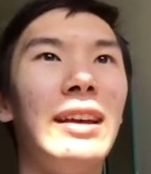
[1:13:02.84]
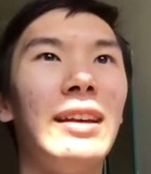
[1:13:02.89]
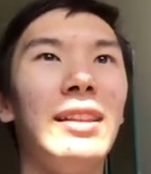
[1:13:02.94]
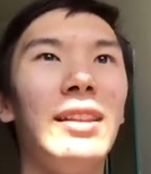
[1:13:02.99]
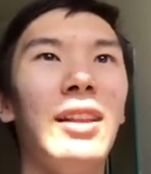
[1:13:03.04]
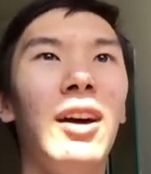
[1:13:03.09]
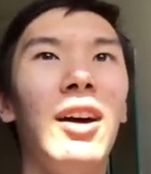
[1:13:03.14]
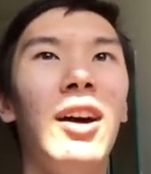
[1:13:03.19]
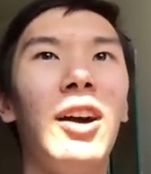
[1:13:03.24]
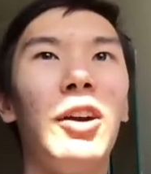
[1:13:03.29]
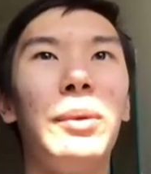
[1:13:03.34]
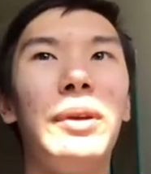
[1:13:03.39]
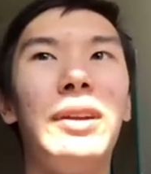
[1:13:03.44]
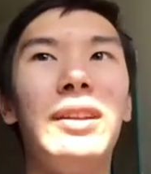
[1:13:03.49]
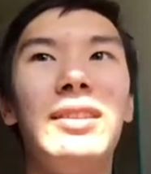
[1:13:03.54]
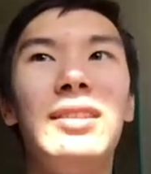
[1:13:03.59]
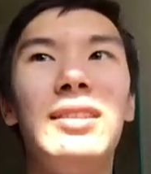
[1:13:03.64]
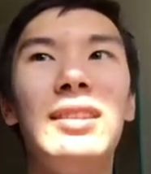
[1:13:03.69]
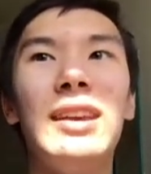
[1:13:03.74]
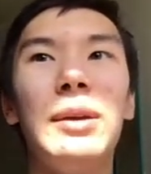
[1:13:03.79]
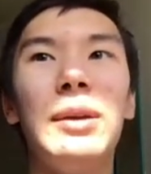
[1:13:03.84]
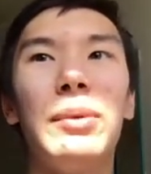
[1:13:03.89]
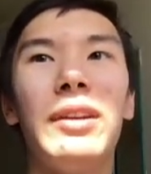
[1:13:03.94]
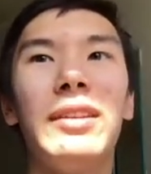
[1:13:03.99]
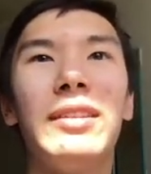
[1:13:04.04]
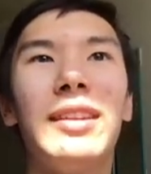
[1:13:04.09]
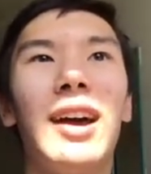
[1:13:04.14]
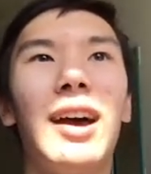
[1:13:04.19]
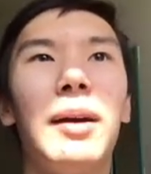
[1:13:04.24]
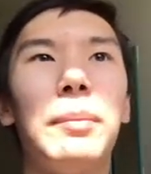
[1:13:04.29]
log, we can see what
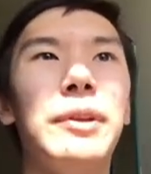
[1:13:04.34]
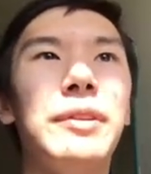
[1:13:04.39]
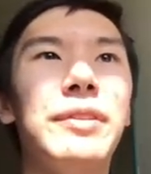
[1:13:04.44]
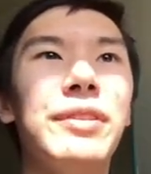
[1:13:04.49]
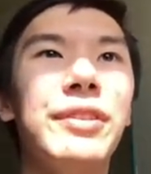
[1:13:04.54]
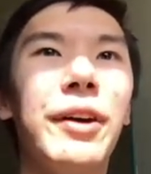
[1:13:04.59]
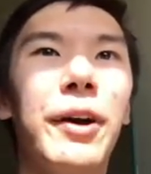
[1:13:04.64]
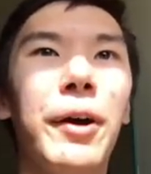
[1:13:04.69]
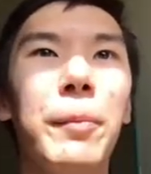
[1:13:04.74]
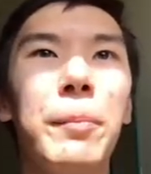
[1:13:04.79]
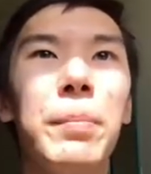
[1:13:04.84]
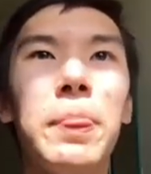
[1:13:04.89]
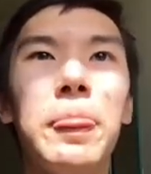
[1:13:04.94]
has happened. So